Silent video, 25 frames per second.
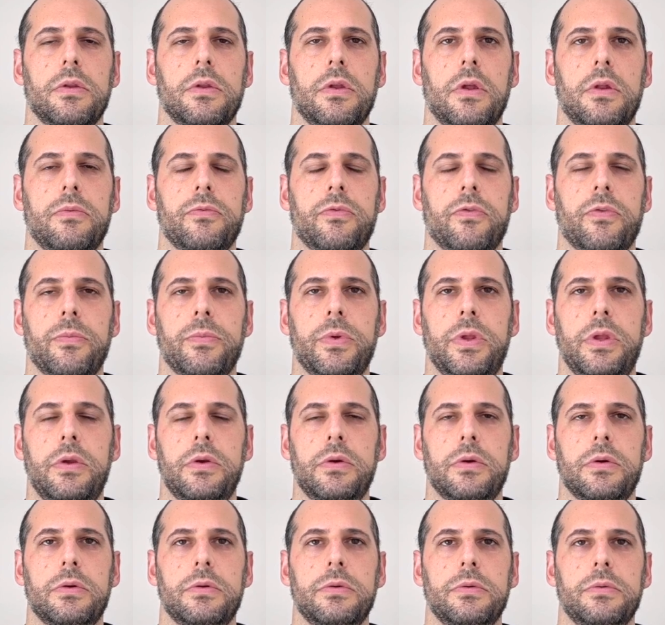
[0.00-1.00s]
And from
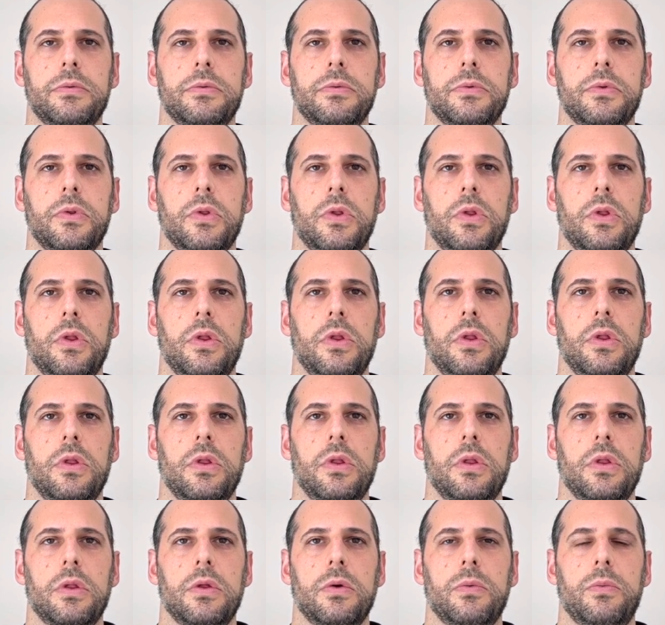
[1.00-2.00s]
here,
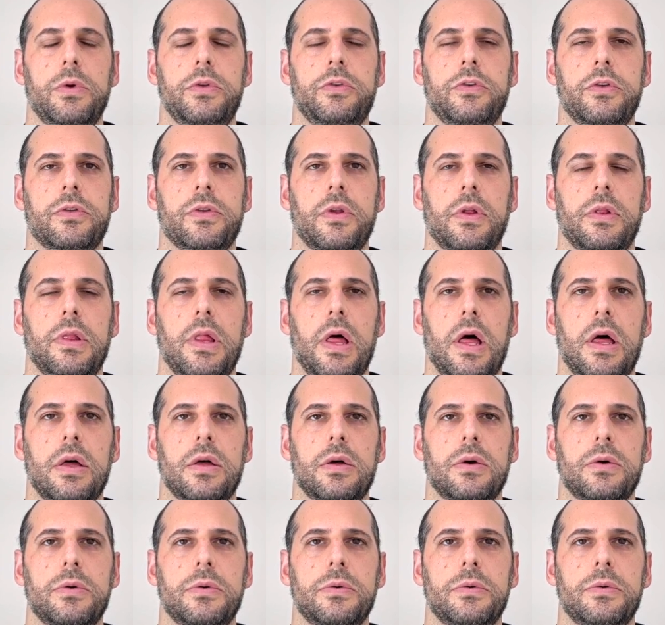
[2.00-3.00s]
we just
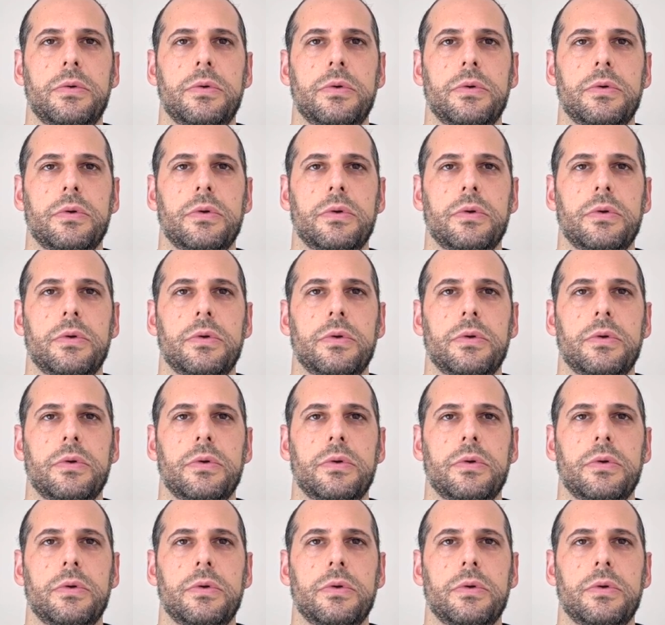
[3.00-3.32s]
allow